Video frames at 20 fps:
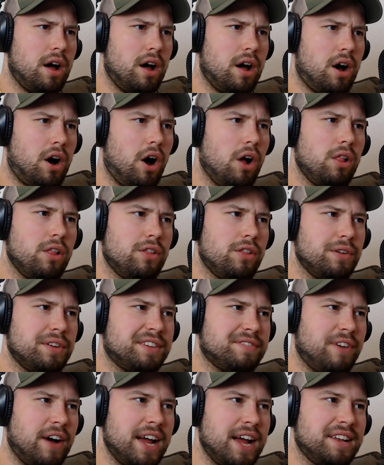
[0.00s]
of
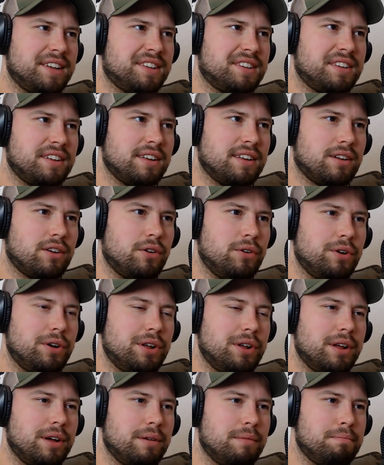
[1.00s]
those fights
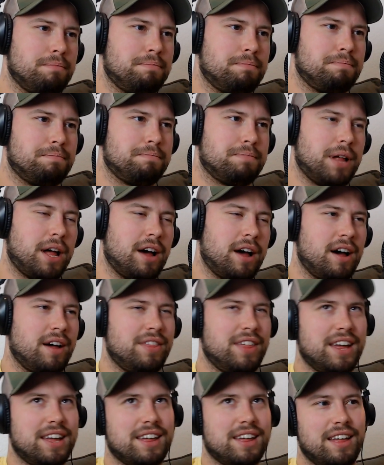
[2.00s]
could
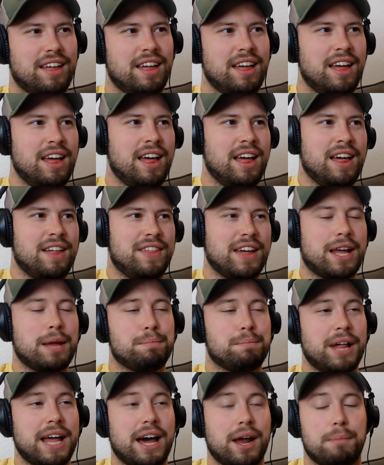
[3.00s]

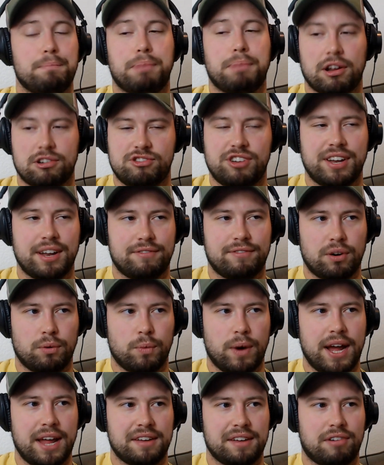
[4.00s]
play out a bunch of different
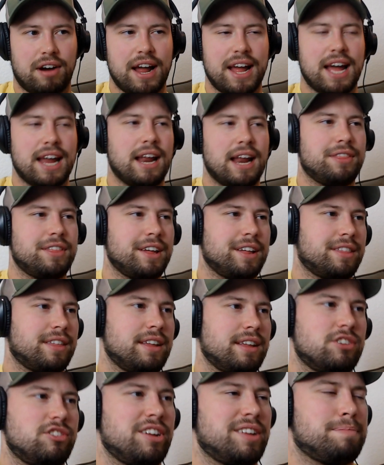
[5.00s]
ways, right? And I think
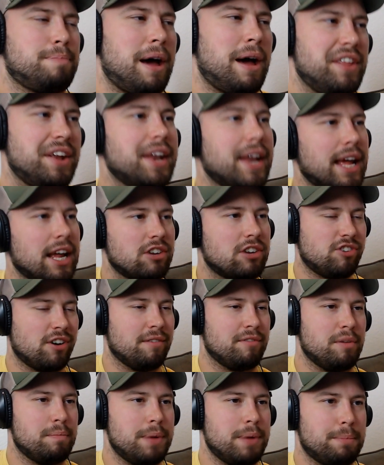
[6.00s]
that just by the nature
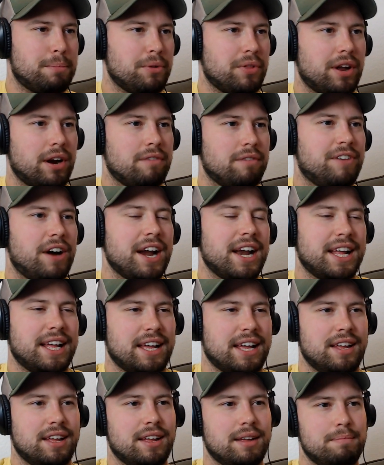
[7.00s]
of the people that are fighting,
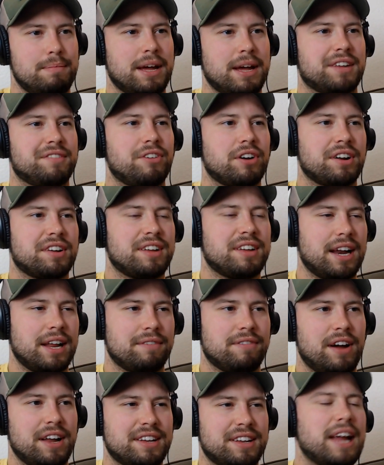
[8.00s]
it makes for exciting
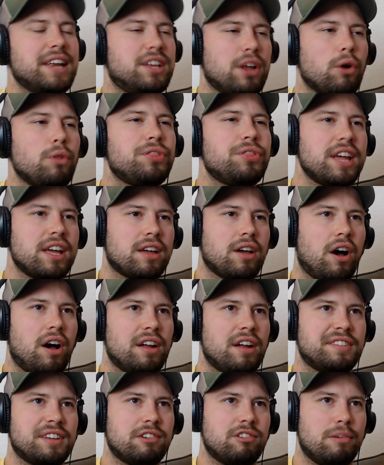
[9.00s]
fights. I don't think
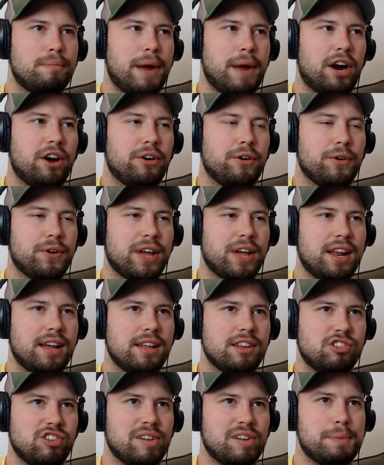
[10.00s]
Costa and Romero will get
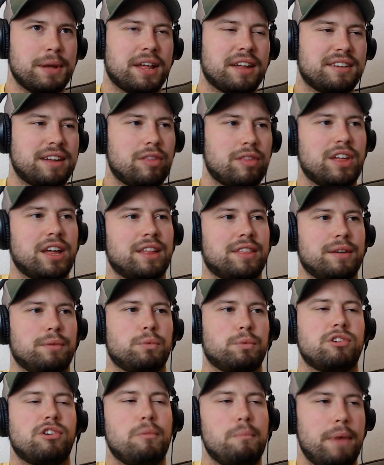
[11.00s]
it, just because I think that
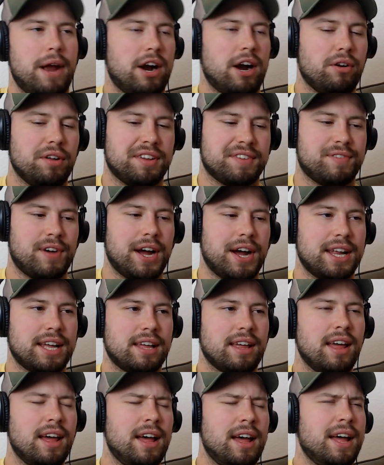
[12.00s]
when Romero's
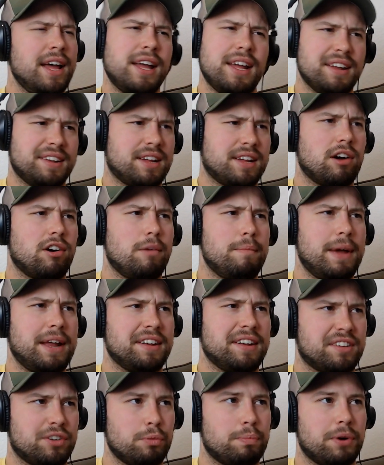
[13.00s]
fighting, he's going to remain
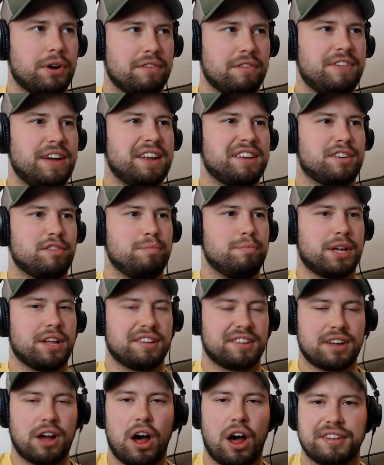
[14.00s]
super defensive
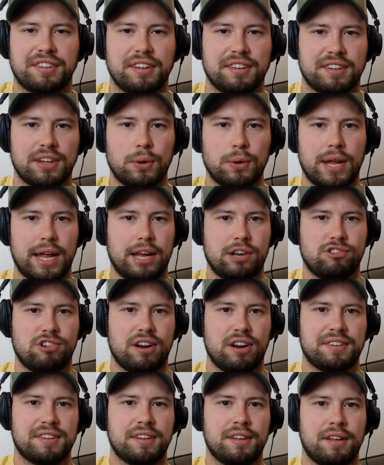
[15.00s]
because Costa's so
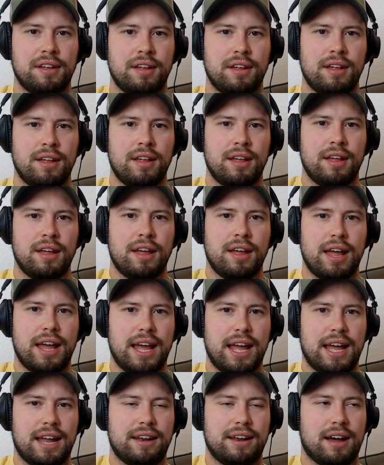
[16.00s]
dangerous.
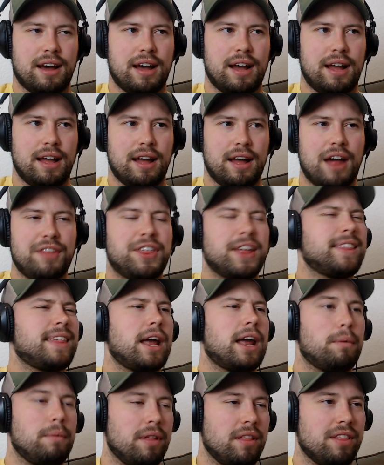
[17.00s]
And I think
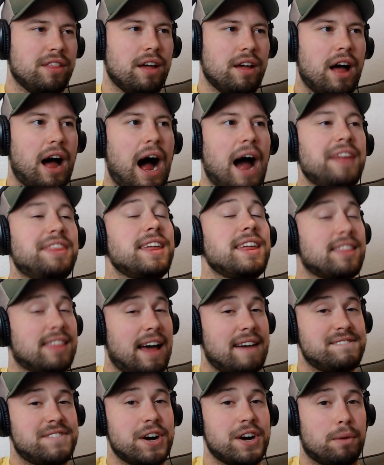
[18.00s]

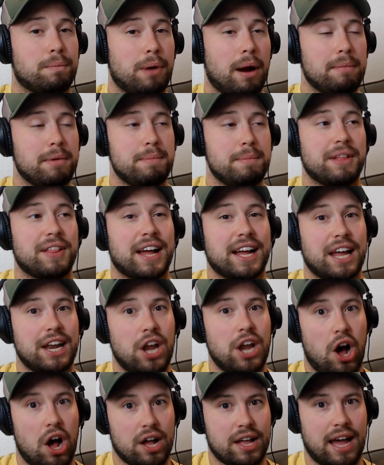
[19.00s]
that fight will probably be like a
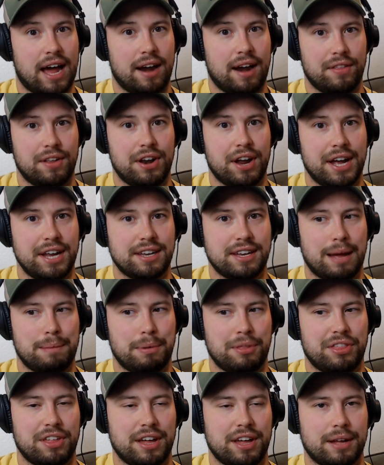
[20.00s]
knockout of the night type
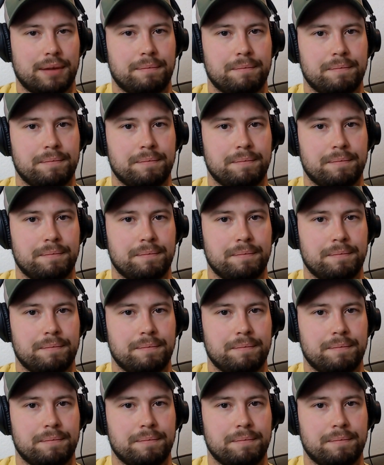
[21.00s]
of thing.